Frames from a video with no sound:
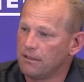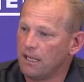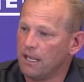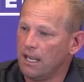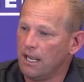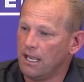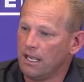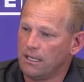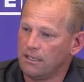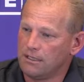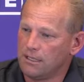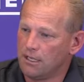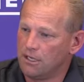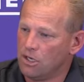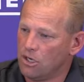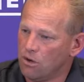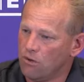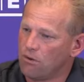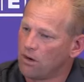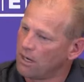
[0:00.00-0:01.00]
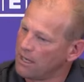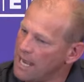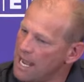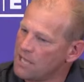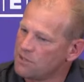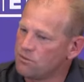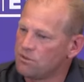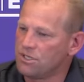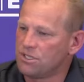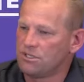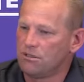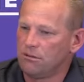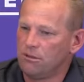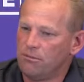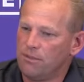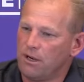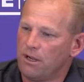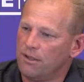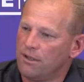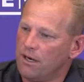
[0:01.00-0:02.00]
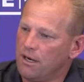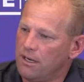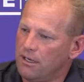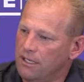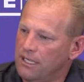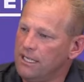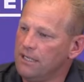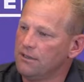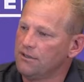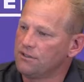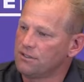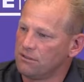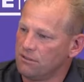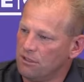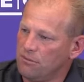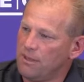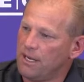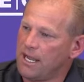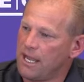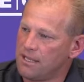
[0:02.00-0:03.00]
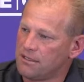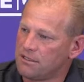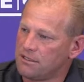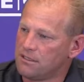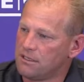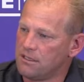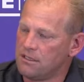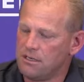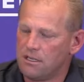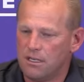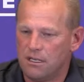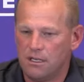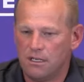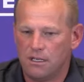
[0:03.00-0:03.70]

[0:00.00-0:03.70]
And, you know, our guys were just a little bit on their heels, a little bit hesitant.